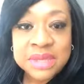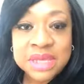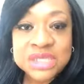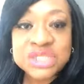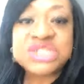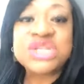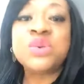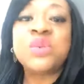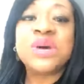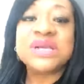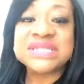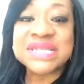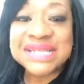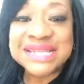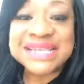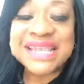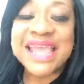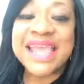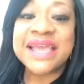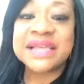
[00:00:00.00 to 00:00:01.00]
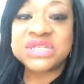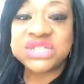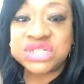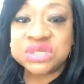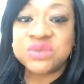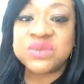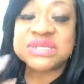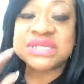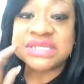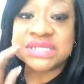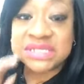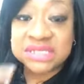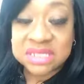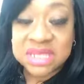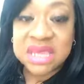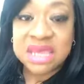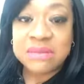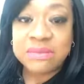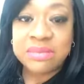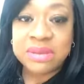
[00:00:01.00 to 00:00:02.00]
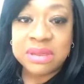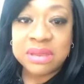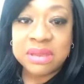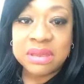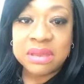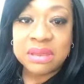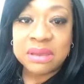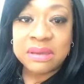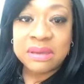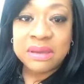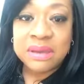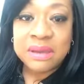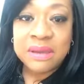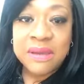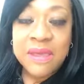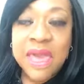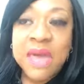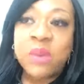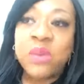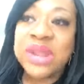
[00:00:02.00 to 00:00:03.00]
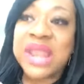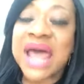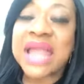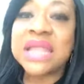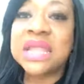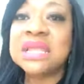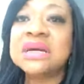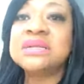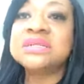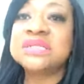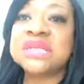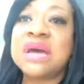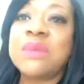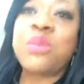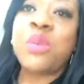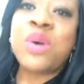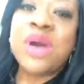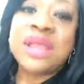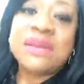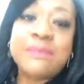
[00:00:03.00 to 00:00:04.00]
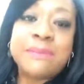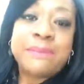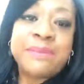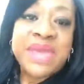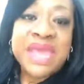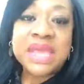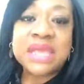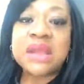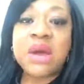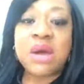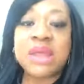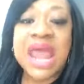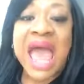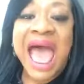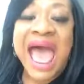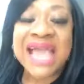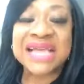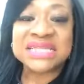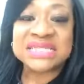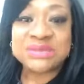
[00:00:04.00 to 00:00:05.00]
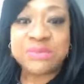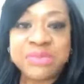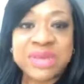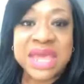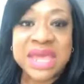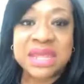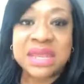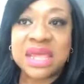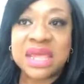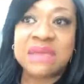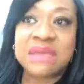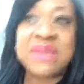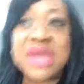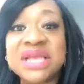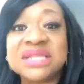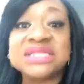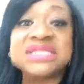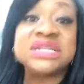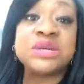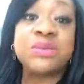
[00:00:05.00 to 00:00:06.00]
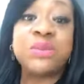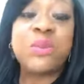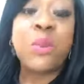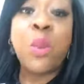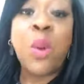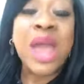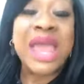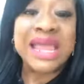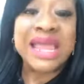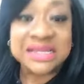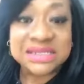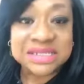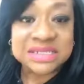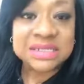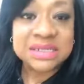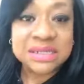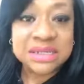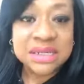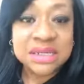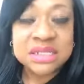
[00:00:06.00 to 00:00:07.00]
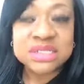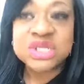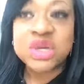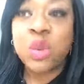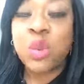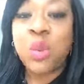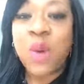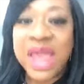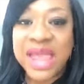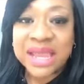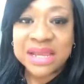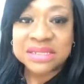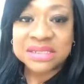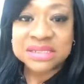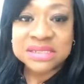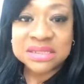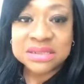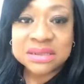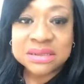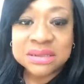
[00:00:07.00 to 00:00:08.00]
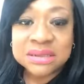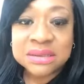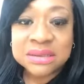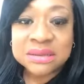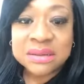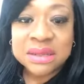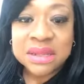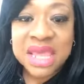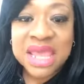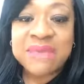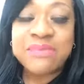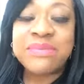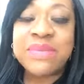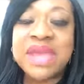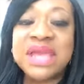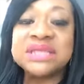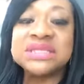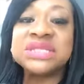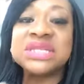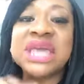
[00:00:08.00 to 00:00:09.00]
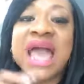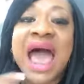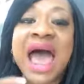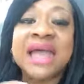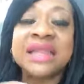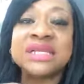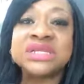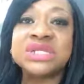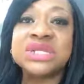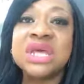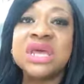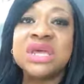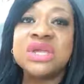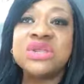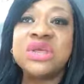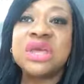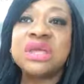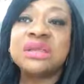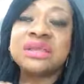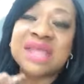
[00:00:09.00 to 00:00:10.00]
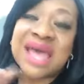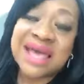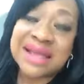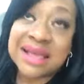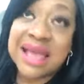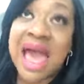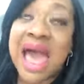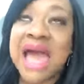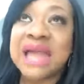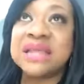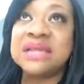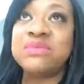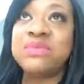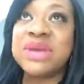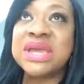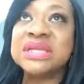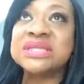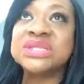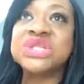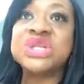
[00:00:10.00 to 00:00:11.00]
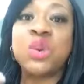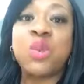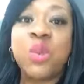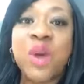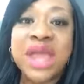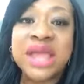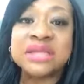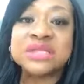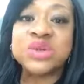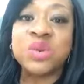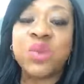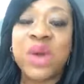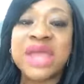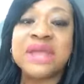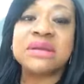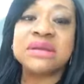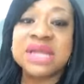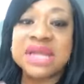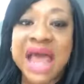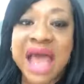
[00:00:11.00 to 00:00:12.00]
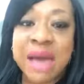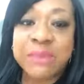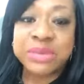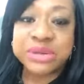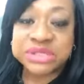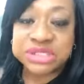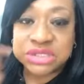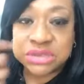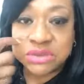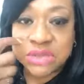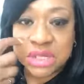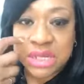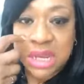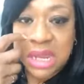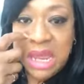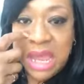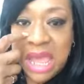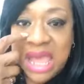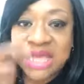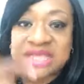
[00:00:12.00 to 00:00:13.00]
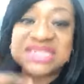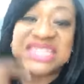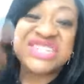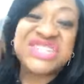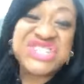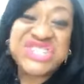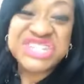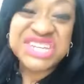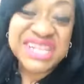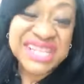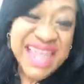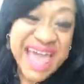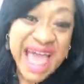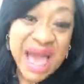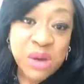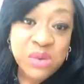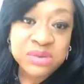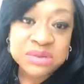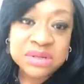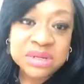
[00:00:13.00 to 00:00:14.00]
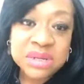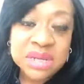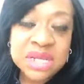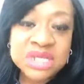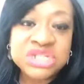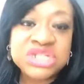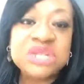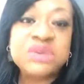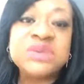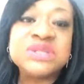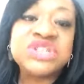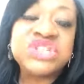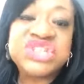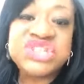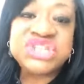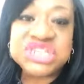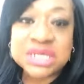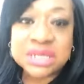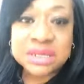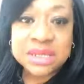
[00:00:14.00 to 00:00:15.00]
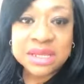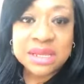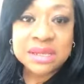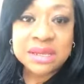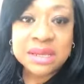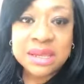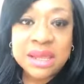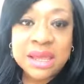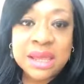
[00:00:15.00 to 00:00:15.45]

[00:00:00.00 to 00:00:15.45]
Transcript: She wasn't dead. She was asleep. When I looked up what being on ice meant, it means to wait, to wait. It means God is, not God, it means to wait on an opportunity, to chill out. She was chilling.